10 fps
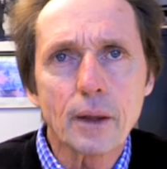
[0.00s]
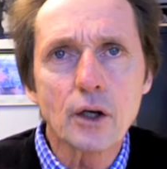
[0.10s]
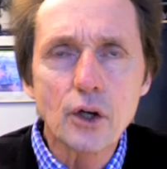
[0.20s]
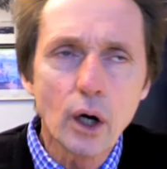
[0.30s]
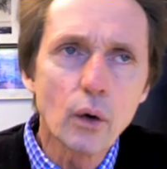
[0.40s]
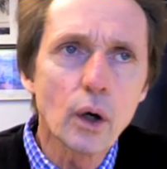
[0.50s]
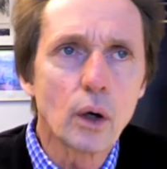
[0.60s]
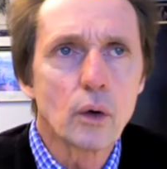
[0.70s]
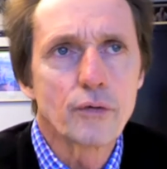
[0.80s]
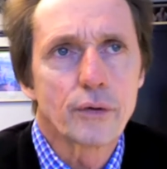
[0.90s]
go
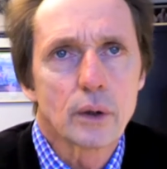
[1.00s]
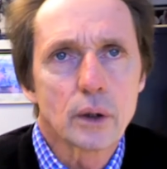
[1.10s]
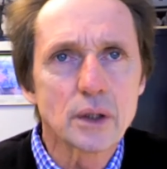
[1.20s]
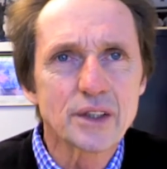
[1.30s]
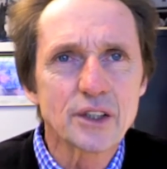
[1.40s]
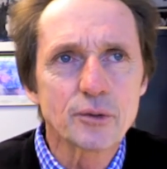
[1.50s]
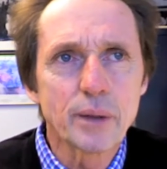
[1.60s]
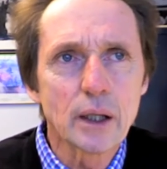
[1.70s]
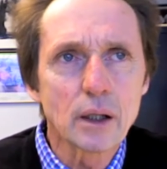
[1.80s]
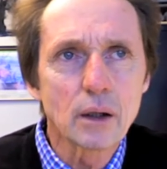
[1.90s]
over this
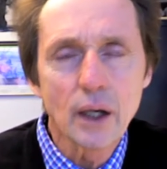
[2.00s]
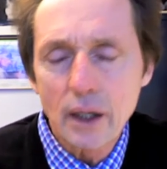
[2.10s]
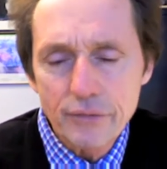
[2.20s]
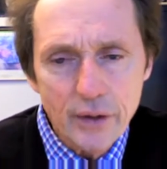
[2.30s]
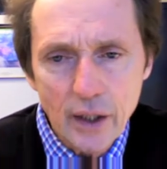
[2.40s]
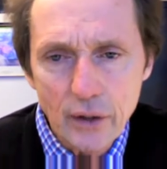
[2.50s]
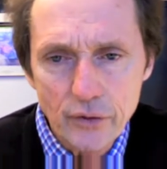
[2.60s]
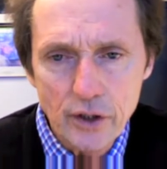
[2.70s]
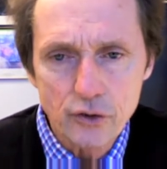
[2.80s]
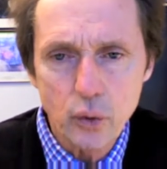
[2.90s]
paragraph that I had
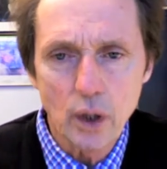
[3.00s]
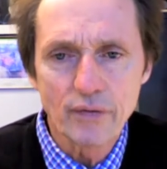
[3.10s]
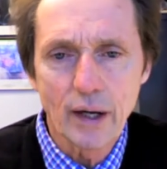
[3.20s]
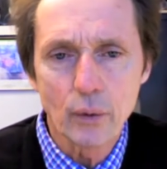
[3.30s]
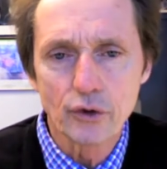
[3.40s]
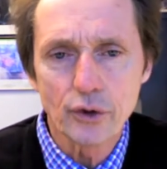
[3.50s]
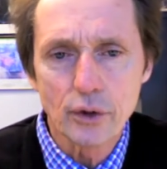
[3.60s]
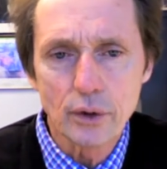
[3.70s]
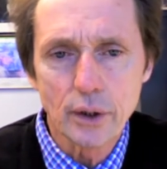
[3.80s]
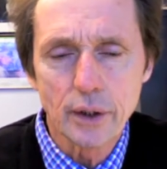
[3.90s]
written 12 hours
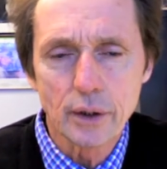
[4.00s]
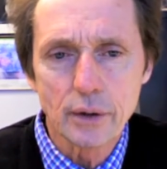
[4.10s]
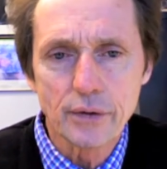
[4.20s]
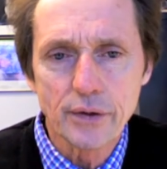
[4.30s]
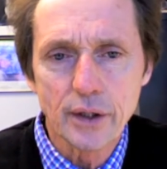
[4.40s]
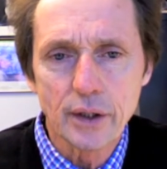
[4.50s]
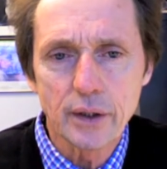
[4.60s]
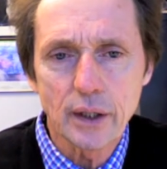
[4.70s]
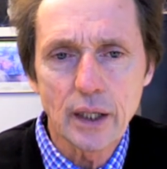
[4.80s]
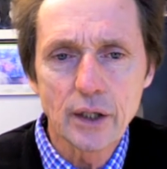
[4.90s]
earlier that
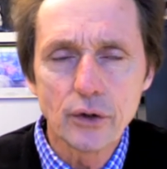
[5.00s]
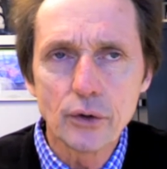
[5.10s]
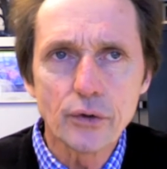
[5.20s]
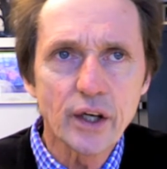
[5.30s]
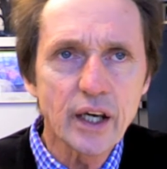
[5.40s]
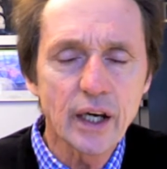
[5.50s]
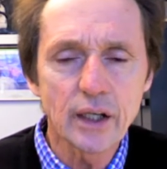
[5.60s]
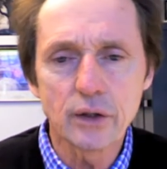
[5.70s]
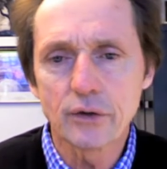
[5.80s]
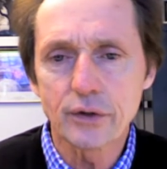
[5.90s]
I knew the
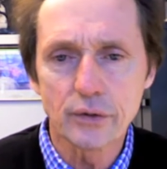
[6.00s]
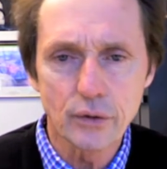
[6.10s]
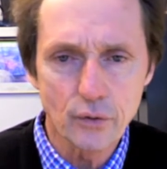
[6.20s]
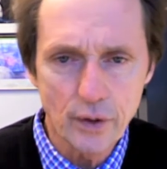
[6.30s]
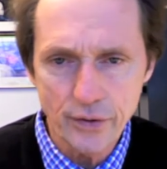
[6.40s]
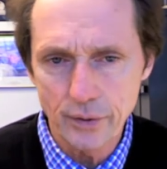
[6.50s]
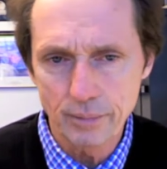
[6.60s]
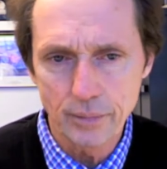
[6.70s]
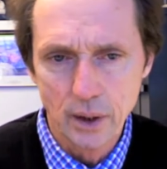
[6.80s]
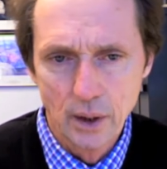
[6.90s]
cadence and the
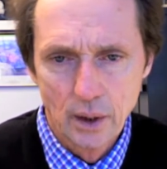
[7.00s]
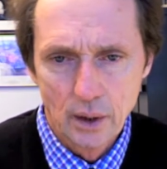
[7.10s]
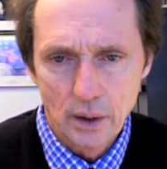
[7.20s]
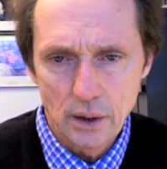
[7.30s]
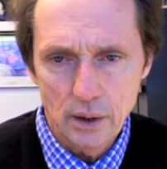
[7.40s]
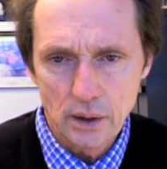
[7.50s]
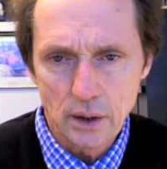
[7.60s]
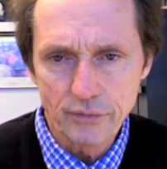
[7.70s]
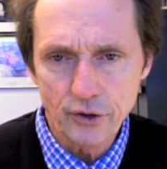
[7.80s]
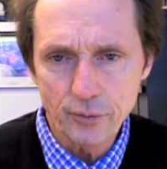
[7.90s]
rhythm uh,
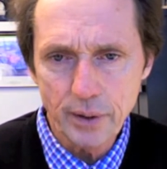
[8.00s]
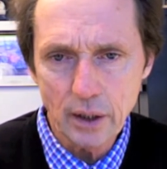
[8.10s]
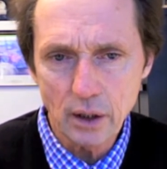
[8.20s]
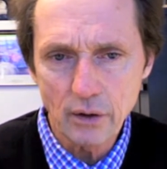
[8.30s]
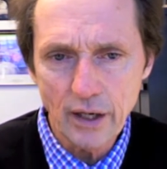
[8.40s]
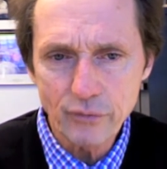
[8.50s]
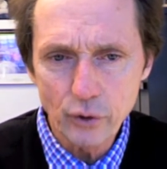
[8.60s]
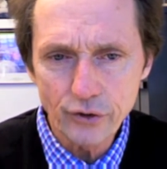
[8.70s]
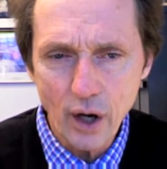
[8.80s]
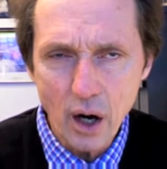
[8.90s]
of this paragraph
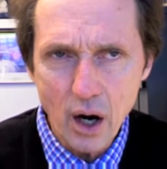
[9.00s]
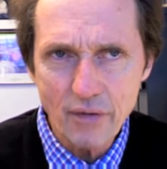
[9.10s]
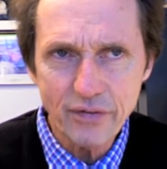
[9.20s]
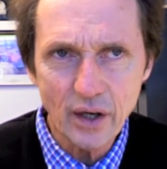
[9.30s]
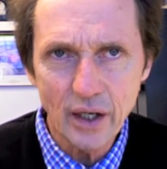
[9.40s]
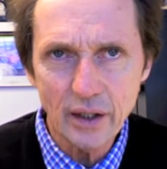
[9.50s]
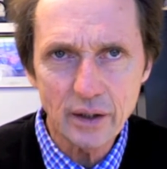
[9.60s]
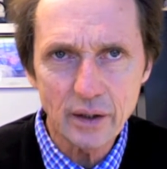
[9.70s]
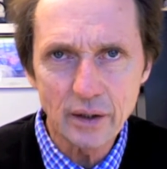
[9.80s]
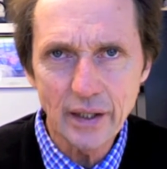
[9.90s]
was off
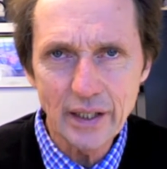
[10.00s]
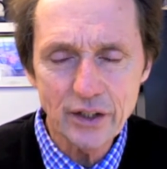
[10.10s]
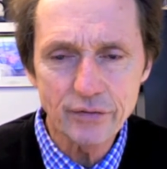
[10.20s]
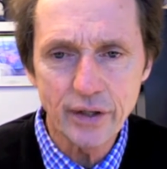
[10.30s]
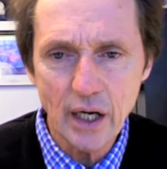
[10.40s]
like an eighth of an